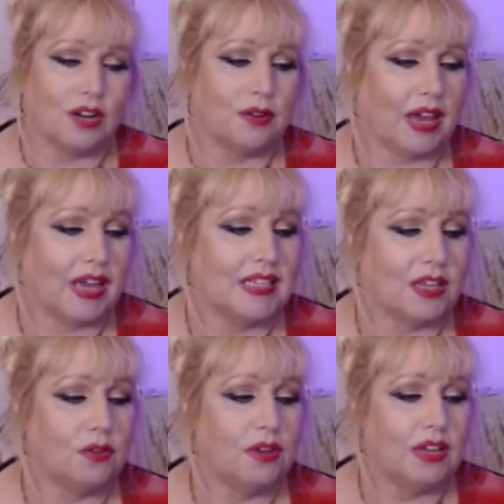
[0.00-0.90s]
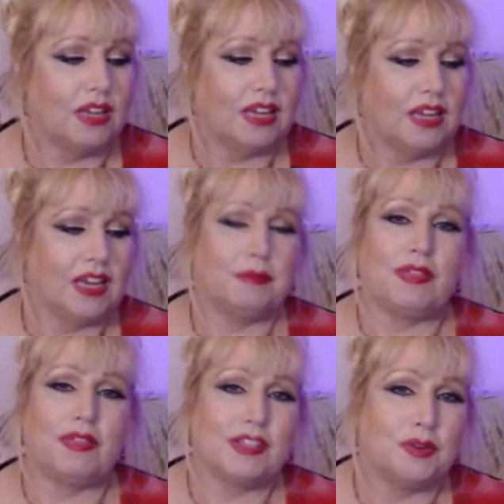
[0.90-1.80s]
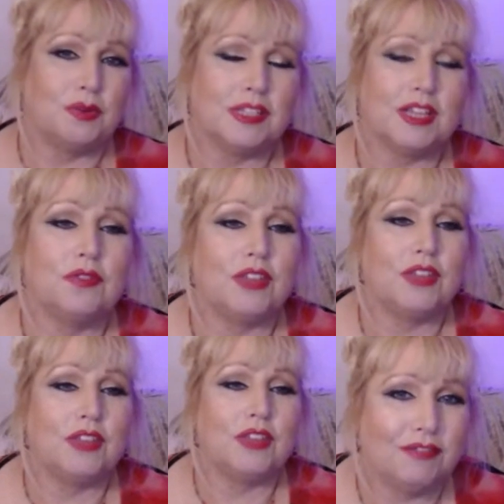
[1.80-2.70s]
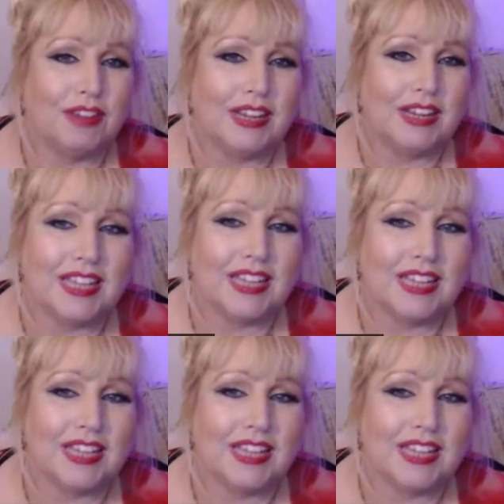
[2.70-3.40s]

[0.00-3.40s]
Okay, so and there's also the yearly readings.